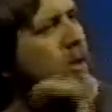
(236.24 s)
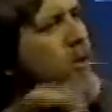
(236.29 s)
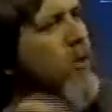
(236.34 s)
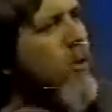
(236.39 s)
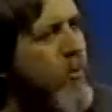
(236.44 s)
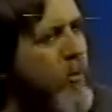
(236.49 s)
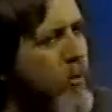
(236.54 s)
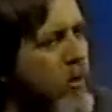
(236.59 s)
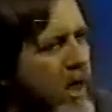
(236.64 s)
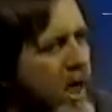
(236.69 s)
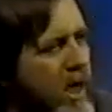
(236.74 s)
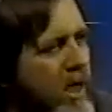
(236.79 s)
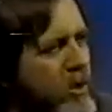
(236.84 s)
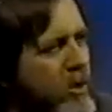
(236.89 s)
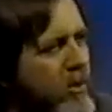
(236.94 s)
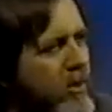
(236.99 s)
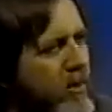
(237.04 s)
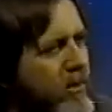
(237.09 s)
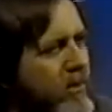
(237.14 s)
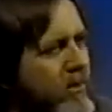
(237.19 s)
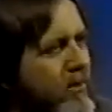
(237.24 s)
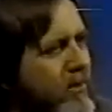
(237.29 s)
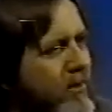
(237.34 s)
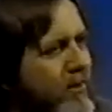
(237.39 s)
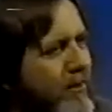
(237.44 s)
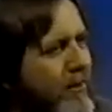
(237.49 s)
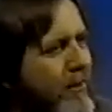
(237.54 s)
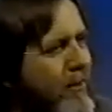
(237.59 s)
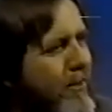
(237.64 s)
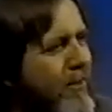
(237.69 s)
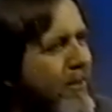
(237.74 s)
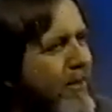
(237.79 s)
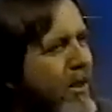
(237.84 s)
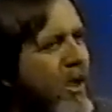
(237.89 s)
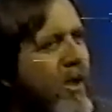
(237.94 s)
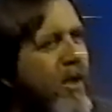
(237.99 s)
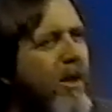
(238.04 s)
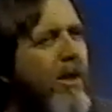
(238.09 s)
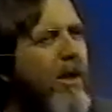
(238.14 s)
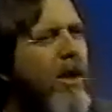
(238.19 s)
interpretations.
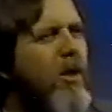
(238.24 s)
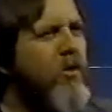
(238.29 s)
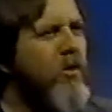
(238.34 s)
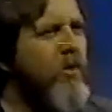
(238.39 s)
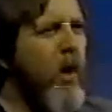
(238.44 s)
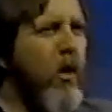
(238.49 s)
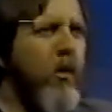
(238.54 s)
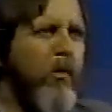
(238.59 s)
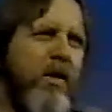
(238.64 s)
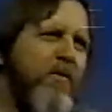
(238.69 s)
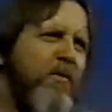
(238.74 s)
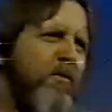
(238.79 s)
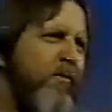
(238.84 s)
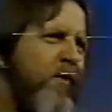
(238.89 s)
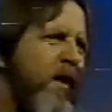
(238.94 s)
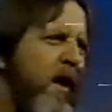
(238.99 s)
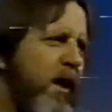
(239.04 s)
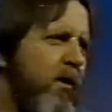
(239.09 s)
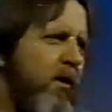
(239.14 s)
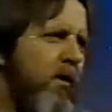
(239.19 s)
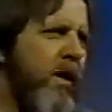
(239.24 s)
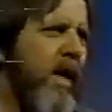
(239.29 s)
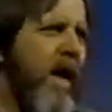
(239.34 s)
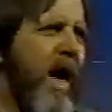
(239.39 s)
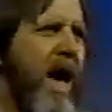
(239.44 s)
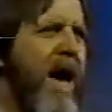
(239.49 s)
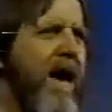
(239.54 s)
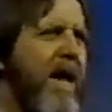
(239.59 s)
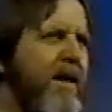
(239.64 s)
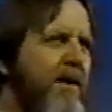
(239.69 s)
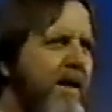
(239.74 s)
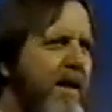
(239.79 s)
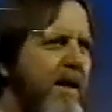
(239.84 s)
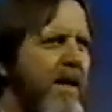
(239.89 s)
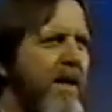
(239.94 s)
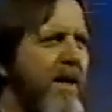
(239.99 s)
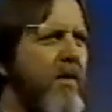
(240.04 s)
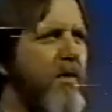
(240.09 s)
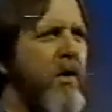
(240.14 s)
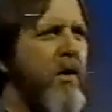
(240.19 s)
So the very
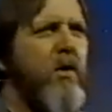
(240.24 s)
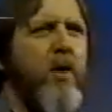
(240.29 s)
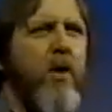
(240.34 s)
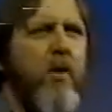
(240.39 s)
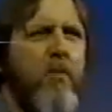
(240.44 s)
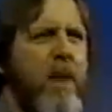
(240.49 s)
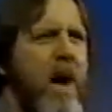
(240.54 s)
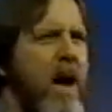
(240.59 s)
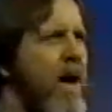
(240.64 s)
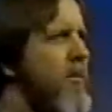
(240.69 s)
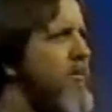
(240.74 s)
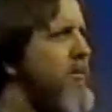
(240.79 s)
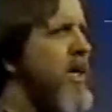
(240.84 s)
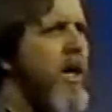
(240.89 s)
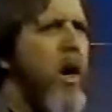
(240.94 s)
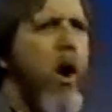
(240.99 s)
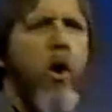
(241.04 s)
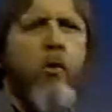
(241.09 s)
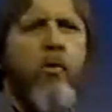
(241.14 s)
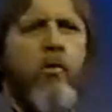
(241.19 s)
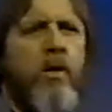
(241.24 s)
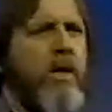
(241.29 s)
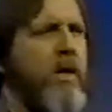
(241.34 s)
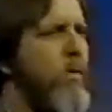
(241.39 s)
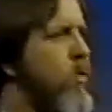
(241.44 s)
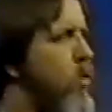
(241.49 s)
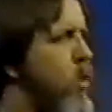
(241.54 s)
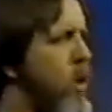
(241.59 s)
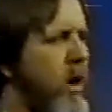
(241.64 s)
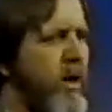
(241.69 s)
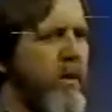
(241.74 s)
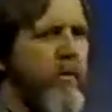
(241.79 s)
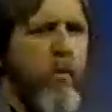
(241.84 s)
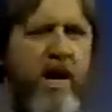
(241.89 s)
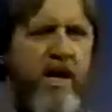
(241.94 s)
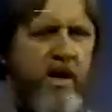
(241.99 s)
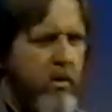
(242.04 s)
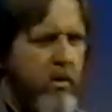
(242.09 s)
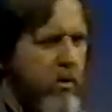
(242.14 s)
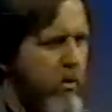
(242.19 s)
idea that there might be only one
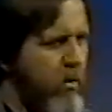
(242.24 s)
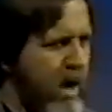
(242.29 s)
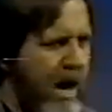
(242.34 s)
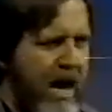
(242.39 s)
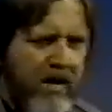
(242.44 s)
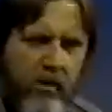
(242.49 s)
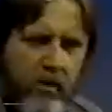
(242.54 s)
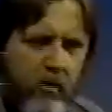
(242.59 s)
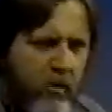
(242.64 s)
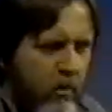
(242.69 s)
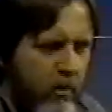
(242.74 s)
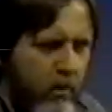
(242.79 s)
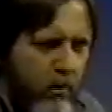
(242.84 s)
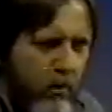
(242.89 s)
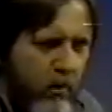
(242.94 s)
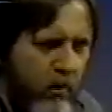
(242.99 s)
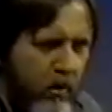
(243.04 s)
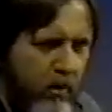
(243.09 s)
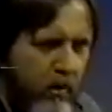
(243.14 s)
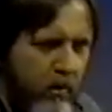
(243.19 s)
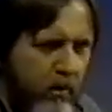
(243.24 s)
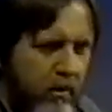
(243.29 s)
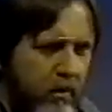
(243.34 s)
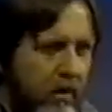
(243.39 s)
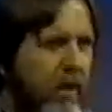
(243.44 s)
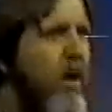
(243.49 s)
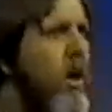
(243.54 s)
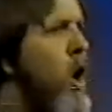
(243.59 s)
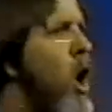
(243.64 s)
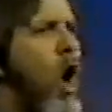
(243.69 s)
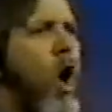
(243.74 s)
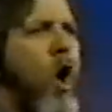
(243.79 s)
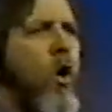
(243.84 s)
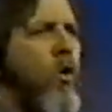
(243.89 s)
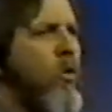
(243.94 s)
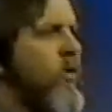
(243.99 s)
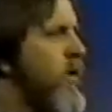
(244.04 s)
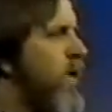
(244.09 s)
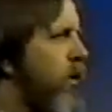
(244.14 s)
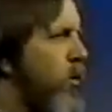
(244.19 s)
to write the truth,
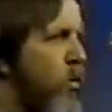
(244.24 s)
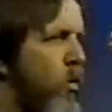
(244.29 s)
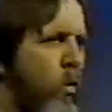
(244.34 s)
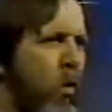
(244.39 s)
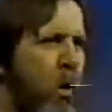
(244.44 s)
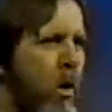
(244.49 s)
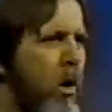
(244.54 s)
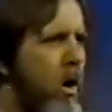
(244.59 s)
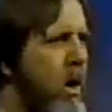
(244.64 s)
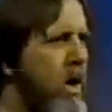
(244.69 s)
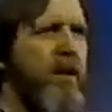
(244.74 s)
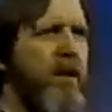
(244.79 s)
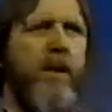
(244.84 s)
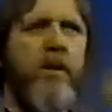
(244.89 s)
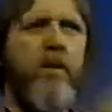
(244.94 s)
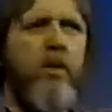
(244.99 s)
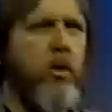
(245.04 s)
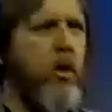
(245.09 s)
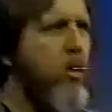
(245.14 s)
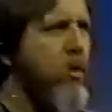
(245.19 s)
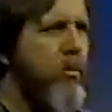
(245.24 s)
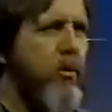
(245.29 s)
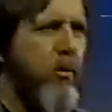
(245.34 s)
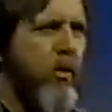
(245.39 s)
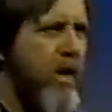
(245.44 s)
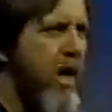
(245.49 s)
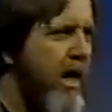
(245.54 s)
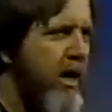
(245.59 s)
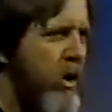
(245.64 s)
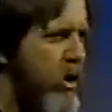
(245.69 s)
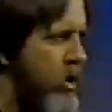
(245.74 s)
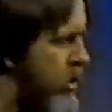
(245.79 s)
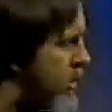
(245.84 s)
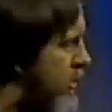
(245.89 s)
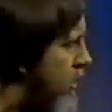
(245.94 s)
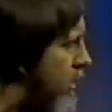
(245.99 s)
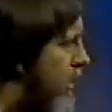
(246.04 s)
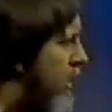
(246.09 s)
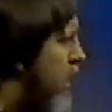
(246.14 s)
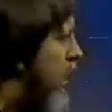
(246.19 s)
only one
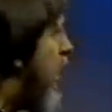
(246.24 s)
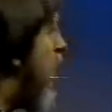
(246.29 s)
interpretation,